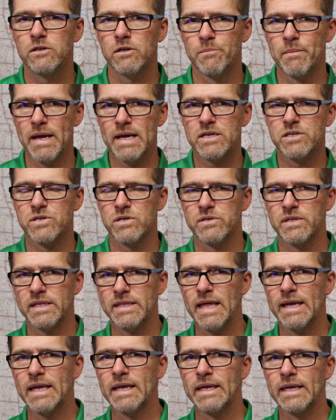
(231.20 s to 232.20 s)
to make sure
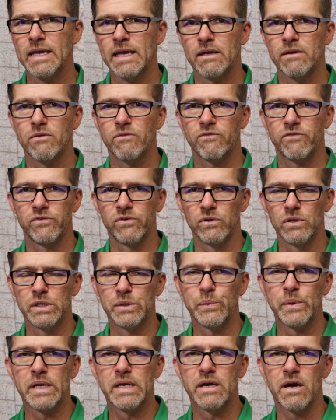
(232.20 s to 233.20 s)
that they can get
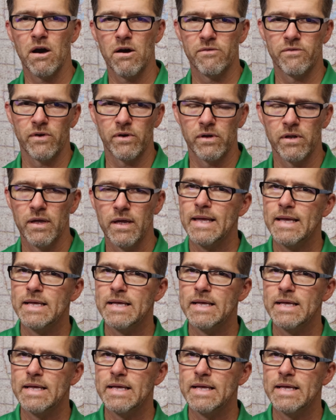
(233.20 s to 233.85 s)
fully recovered.